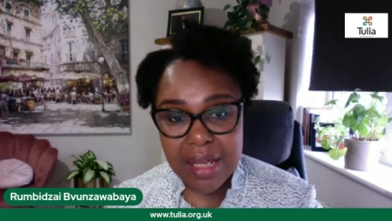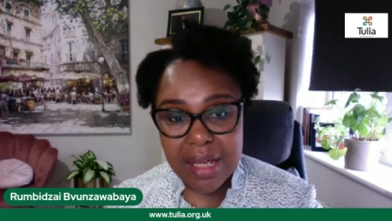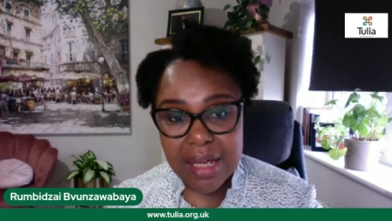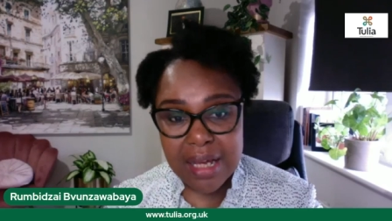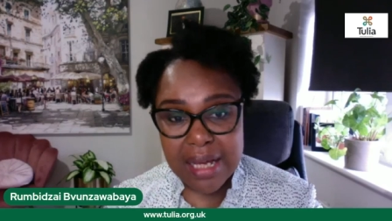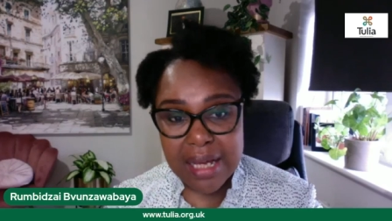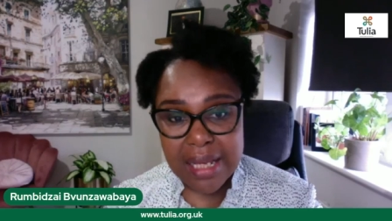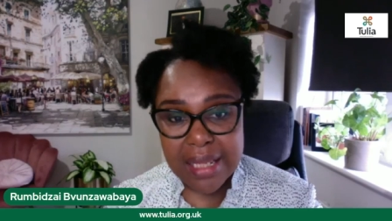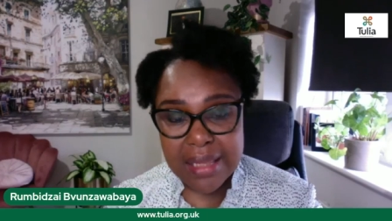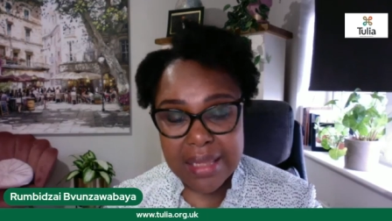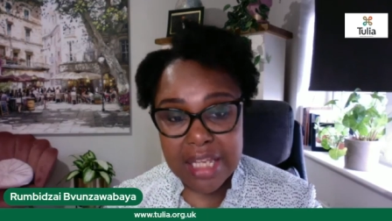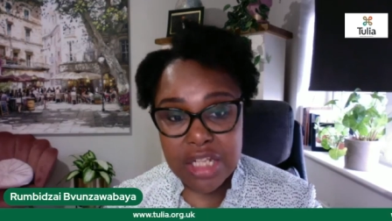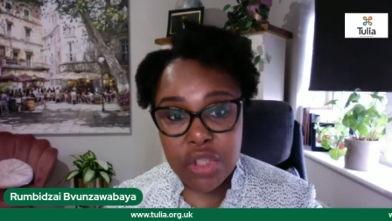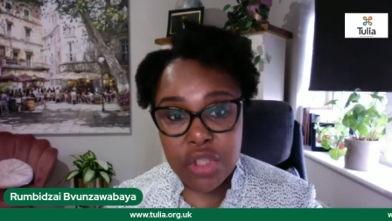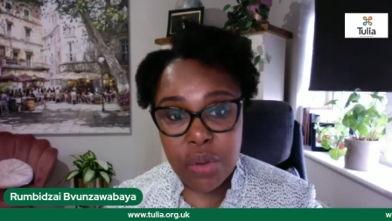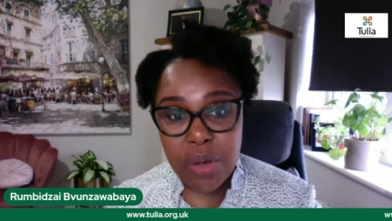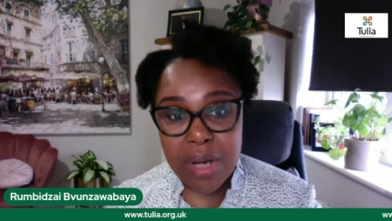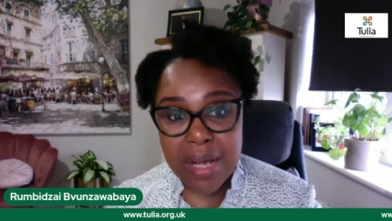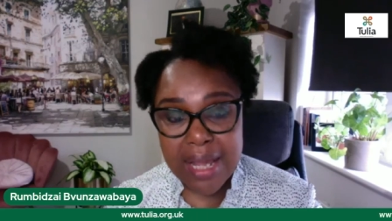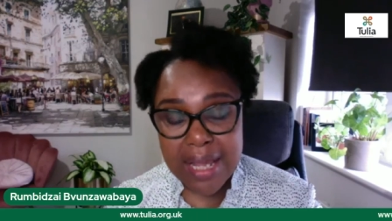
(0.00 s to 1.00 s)
Then
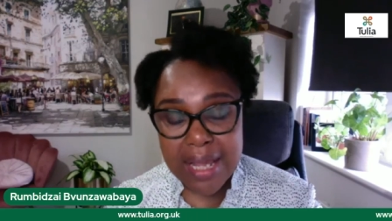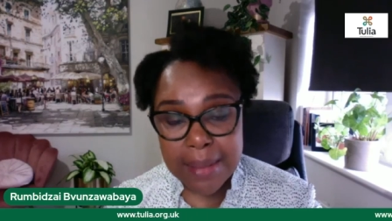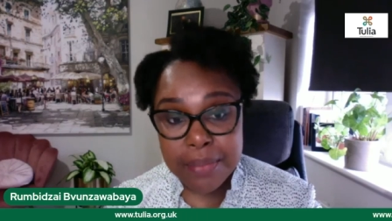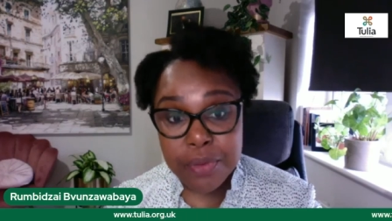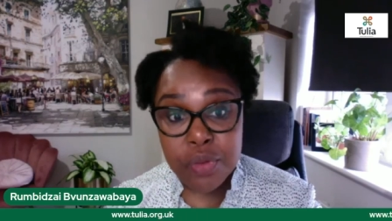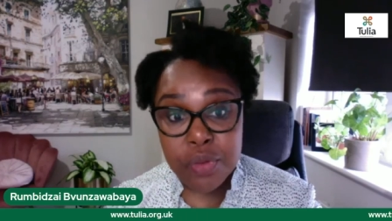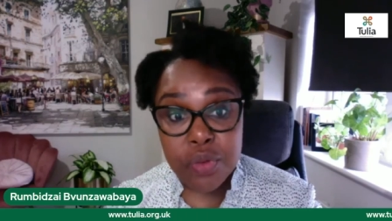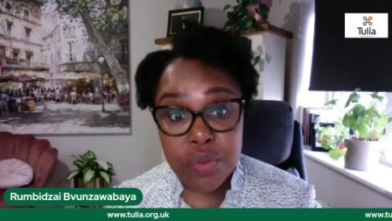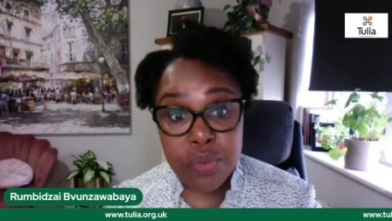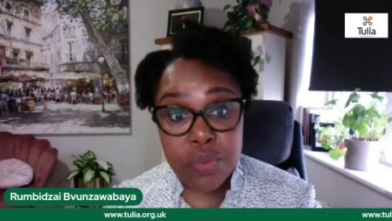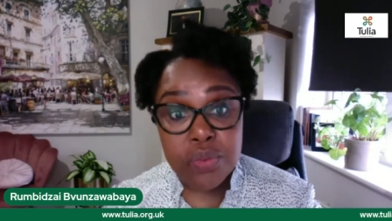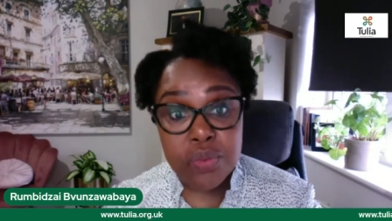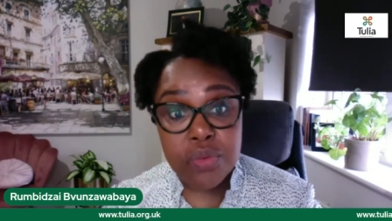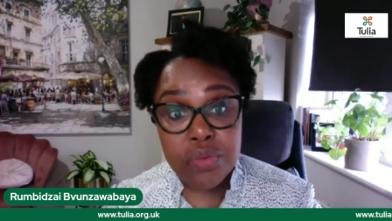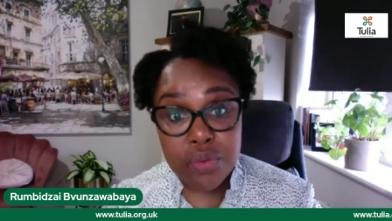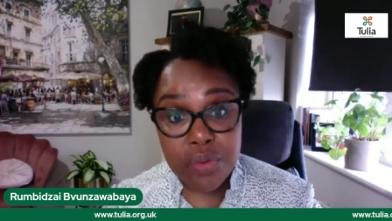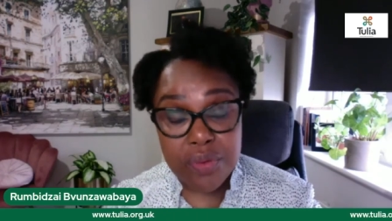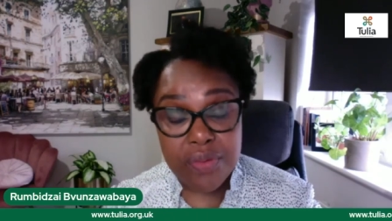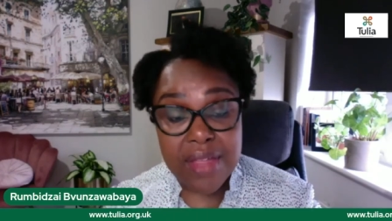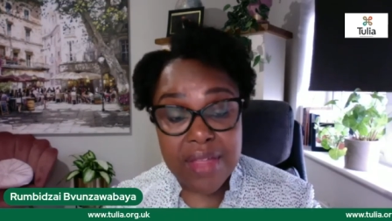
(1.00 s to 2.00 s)
you are able to
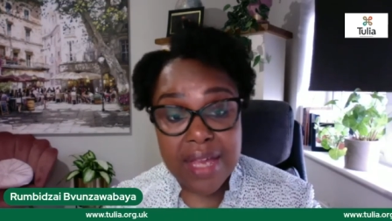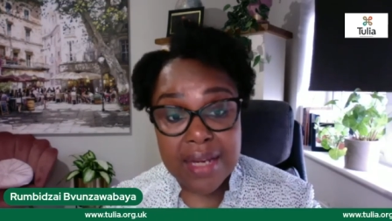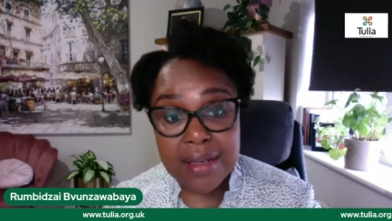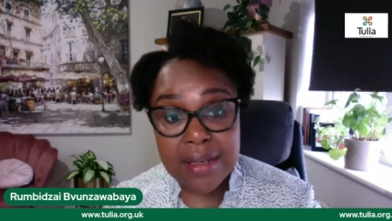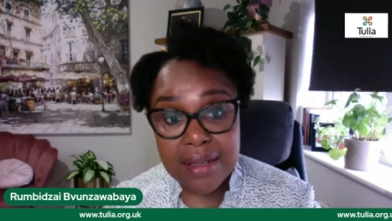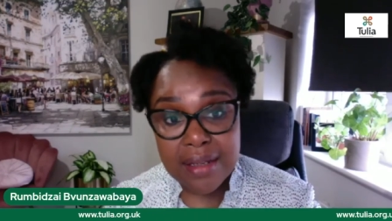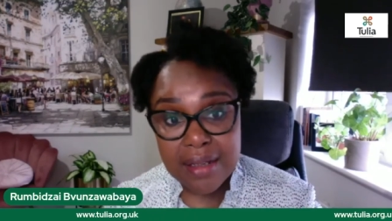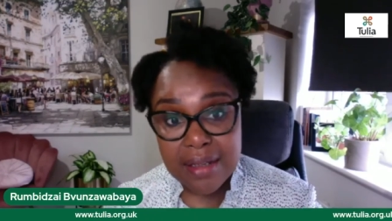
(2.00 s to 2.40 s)
then